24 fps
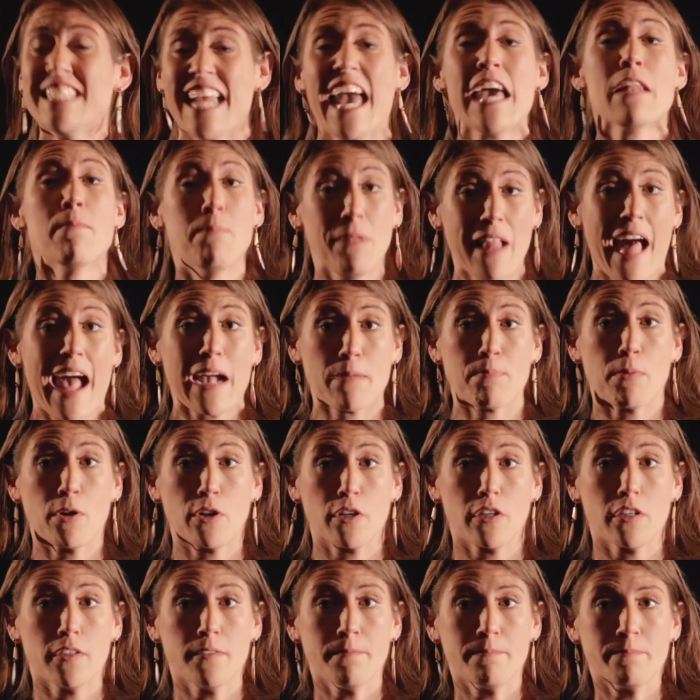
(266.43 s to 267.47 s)
a dead
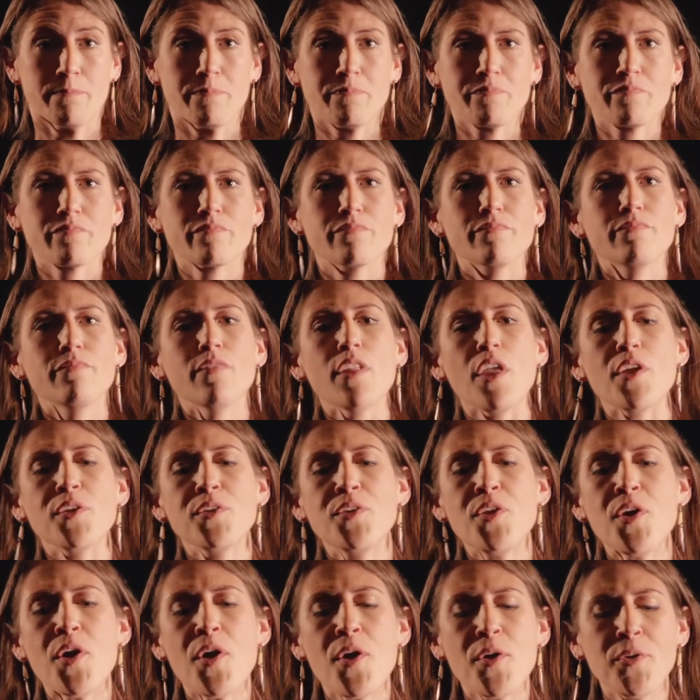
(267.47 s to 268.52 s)
blackbird.
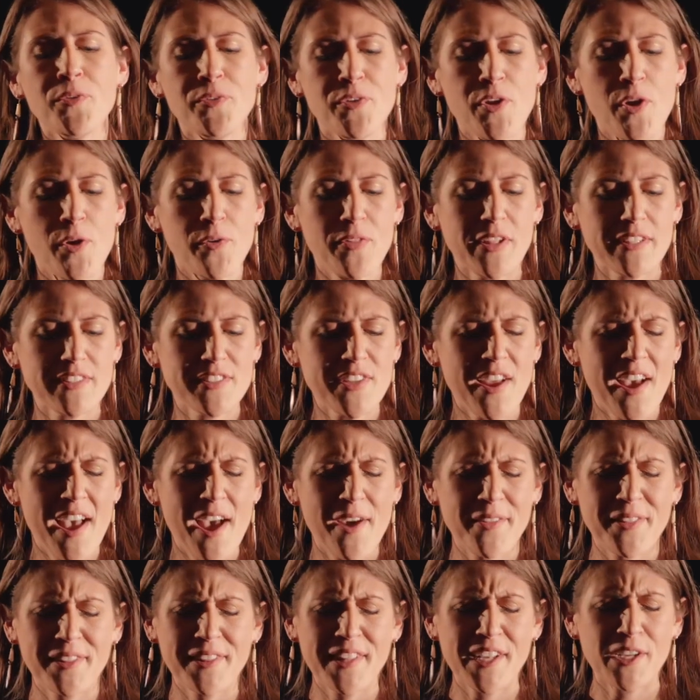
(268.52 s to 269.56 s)
No, that's not
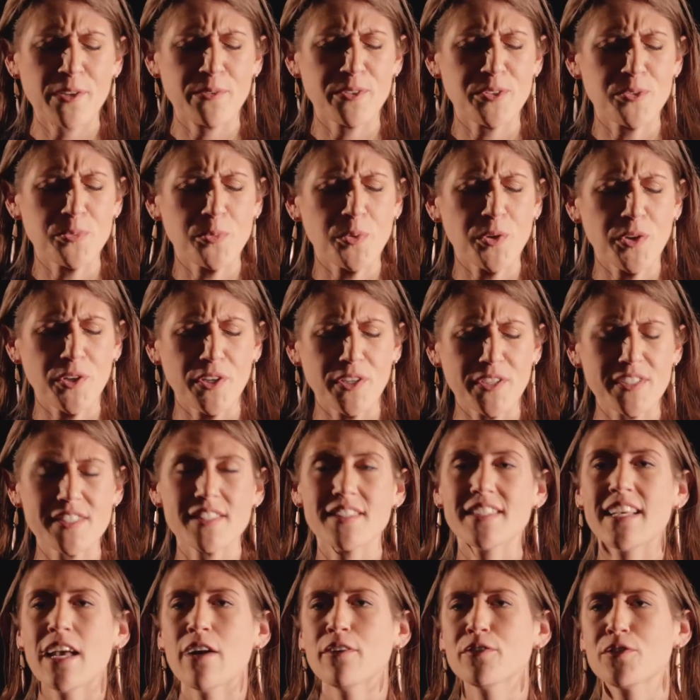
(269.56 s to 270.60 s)
how the language works.
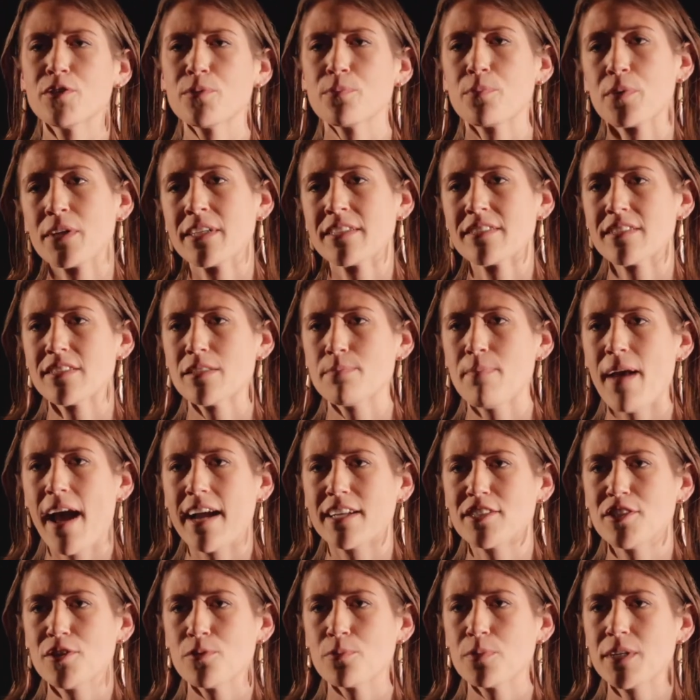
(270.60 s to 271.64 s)
The elder brings us
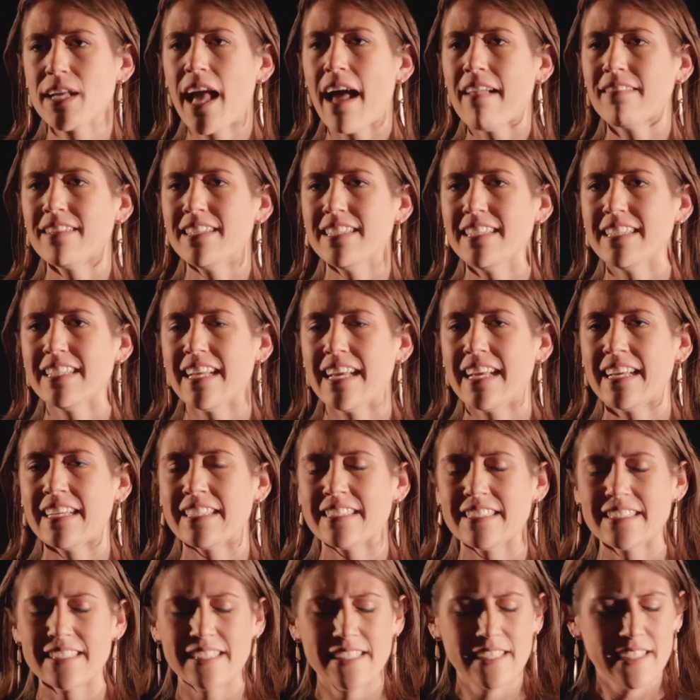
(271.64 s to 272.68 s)
back to the reality at
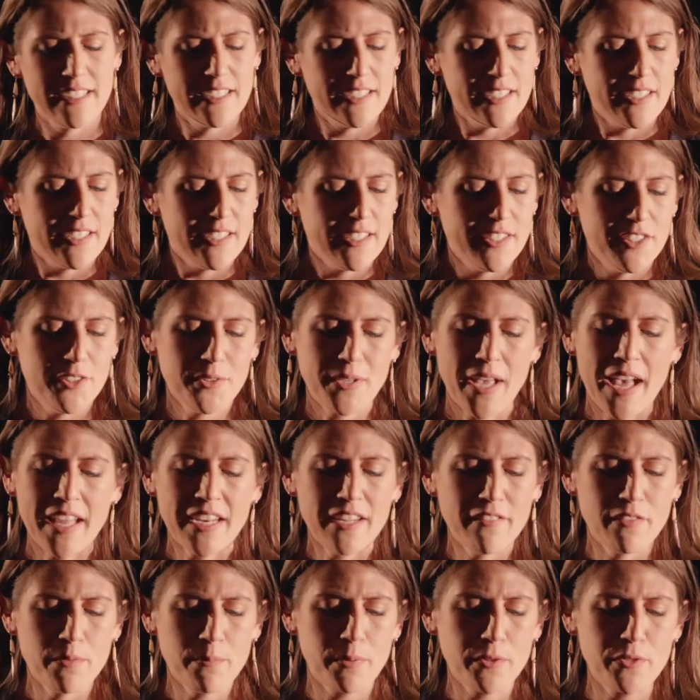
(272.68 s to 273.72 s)
hand. You can't
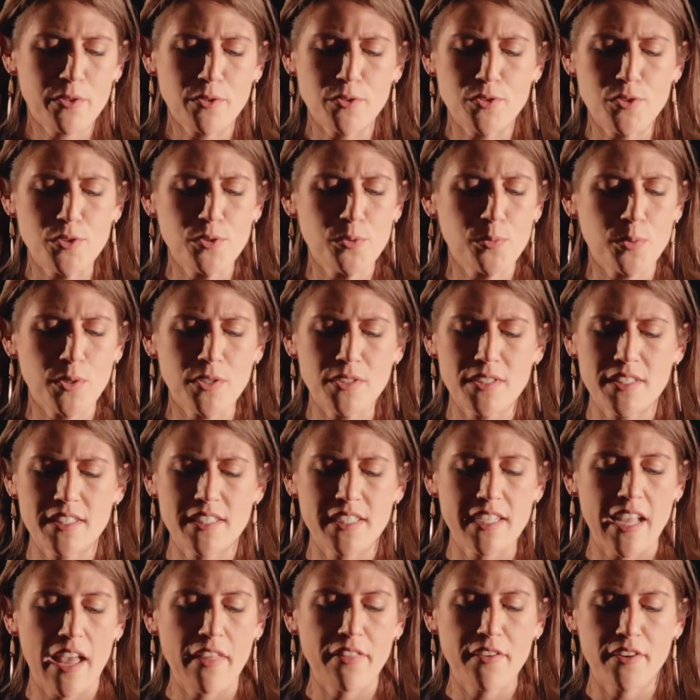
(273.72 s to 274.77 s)
even put those two words
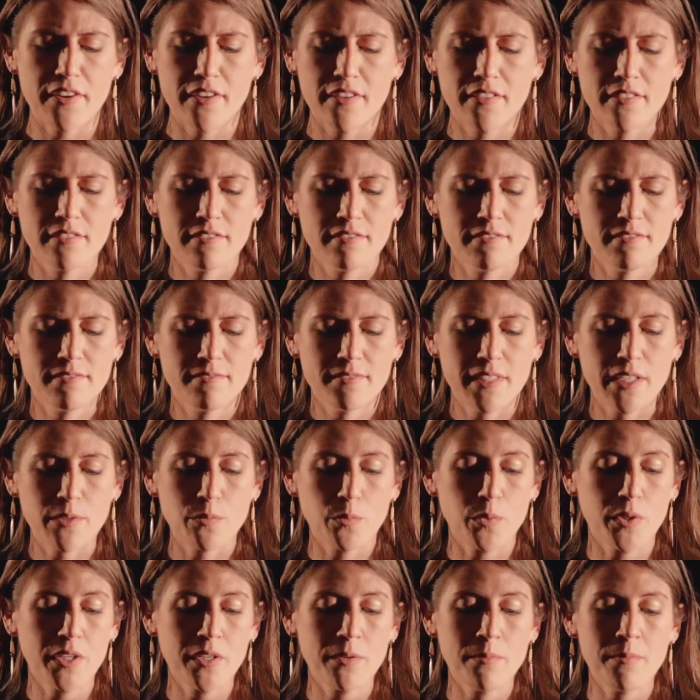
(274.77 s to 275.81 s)
together. It
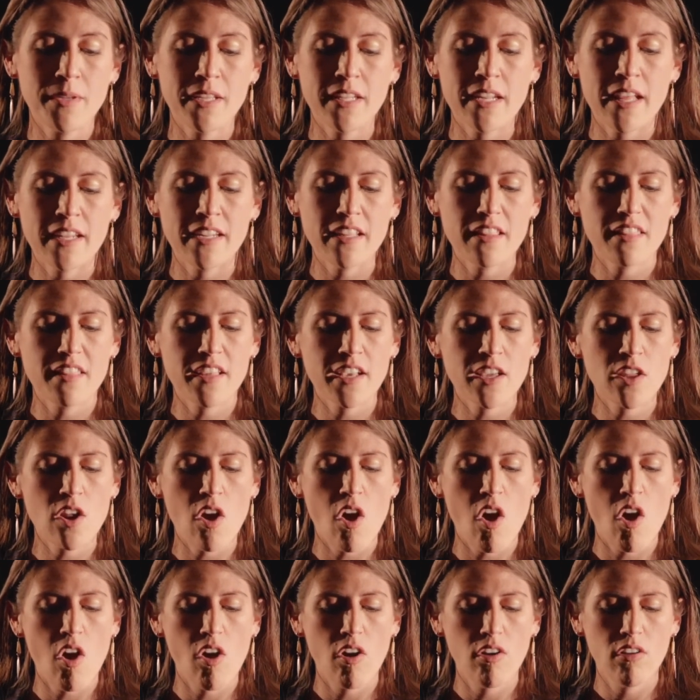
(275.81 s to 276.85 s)
wouldn't mean anything at
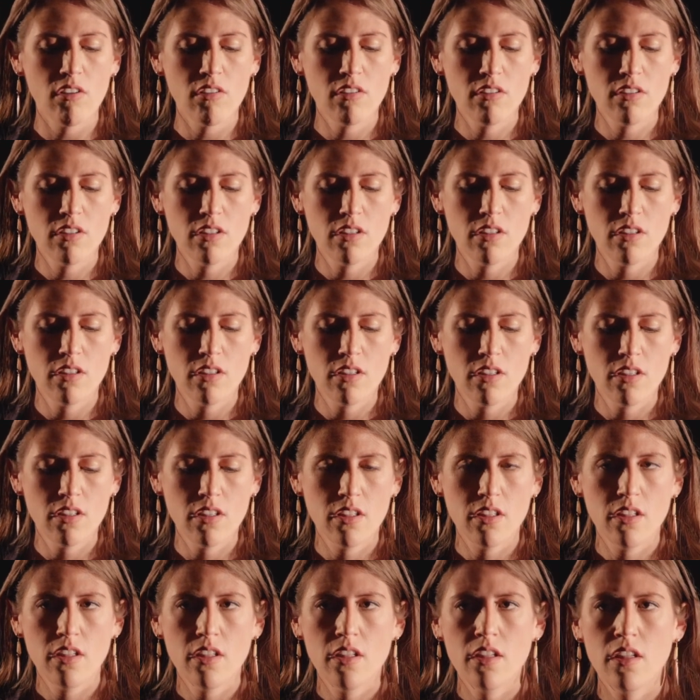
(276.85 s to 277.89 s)
all.
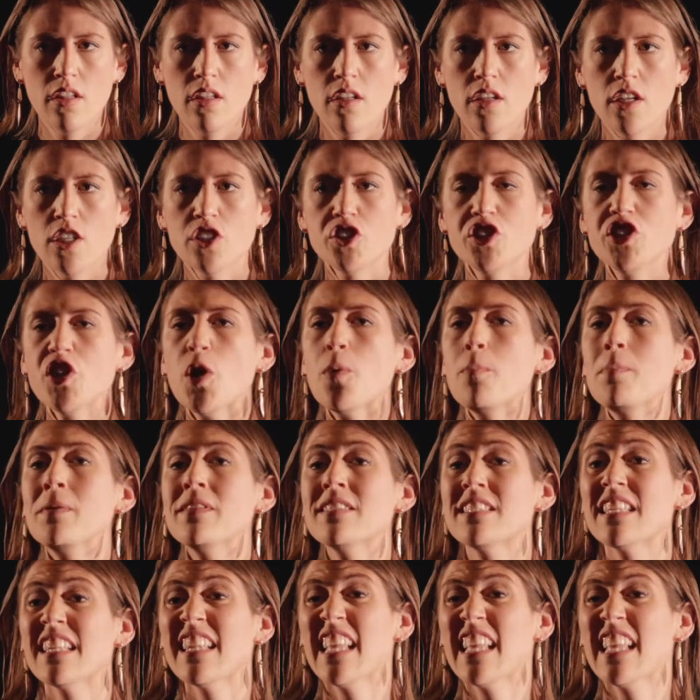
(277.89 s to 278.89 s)
She opens the